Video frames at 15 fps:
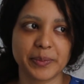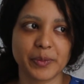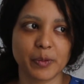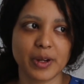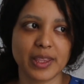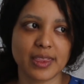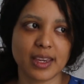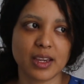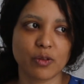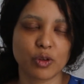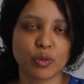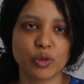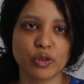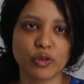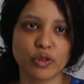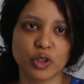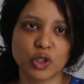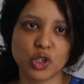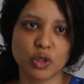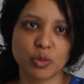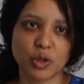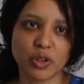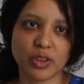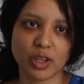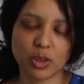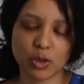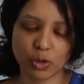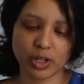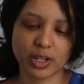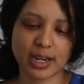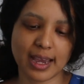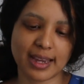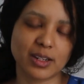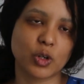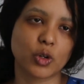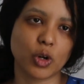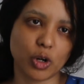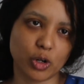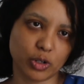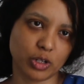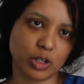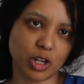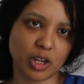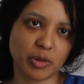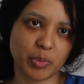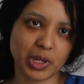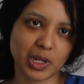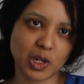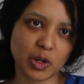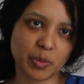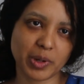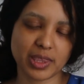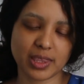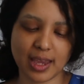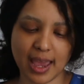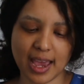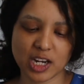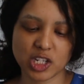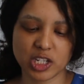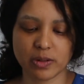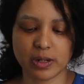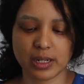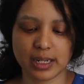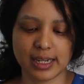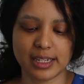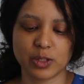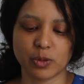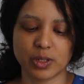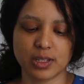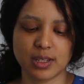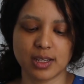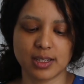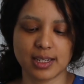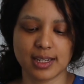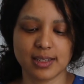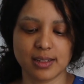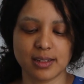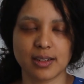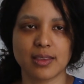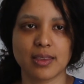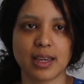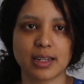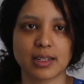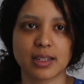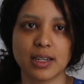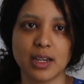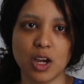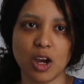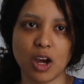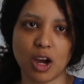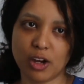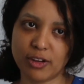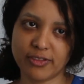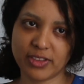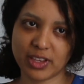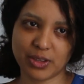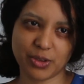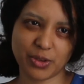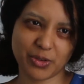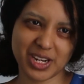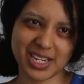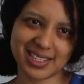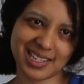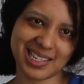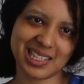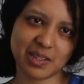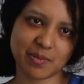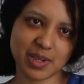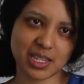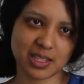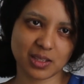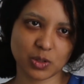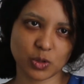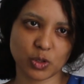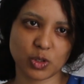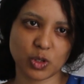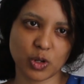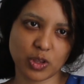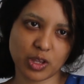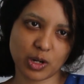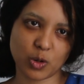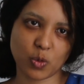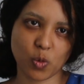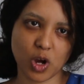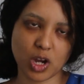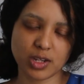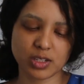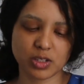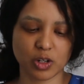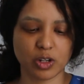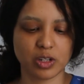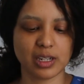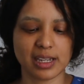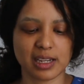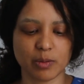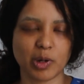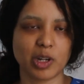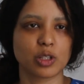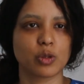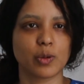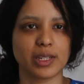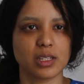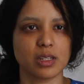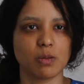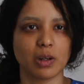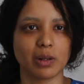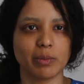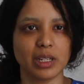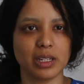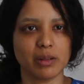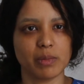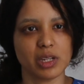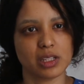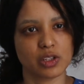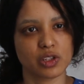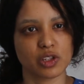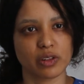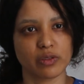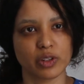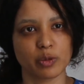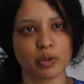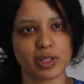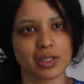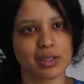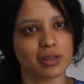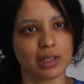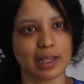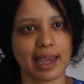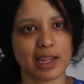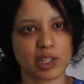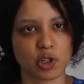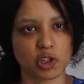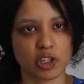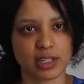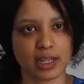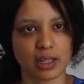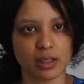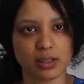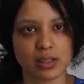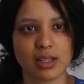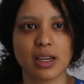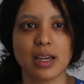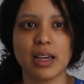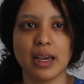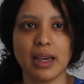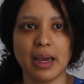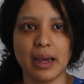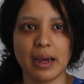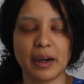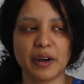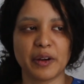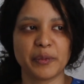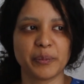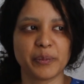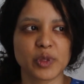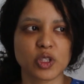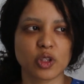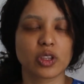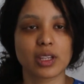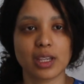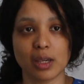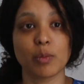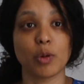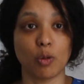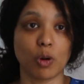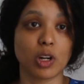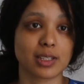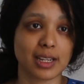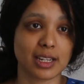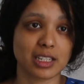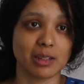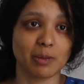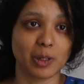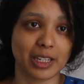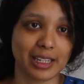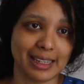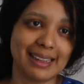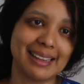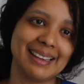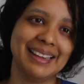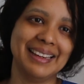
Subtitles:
when they removed the tumor, they thought it had grown a lot bigger, but they actually realized once they tested it that of the 3 centimeters or so that it was, only about 21 millimeters of it was still cancer cells. So the chemo was actually working.